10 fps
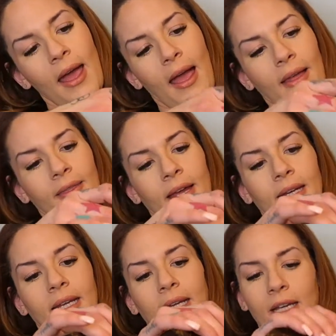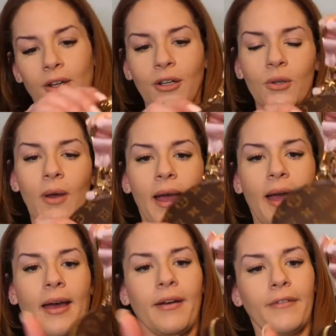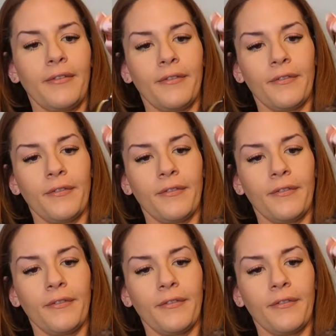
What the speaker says: And then here you have